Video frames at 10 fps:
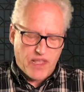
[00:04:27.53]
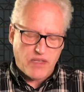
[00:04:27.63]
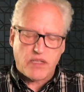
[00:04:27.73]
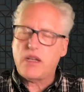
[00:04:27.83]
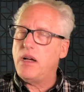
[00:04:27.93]

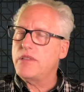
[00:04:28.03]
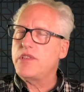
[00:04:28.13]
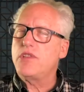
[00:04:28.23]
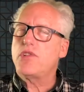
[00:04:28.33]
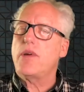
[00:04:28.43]
and to
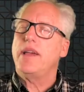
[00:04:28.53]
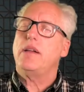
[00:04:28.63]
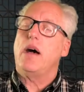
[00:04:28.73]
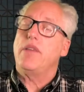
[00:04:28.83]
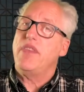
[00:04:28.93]

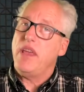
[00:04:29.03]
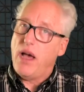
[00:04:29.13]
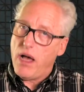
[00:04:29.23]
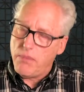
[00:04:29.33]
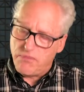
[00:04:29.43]
concentrate on the
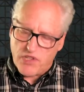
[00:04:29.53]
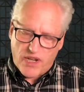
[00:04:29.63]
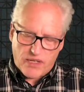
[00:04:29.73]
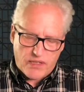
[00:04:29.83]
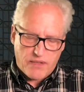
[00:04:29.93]

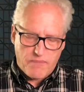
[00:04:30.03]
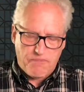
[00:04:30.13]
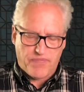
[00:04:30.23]
object.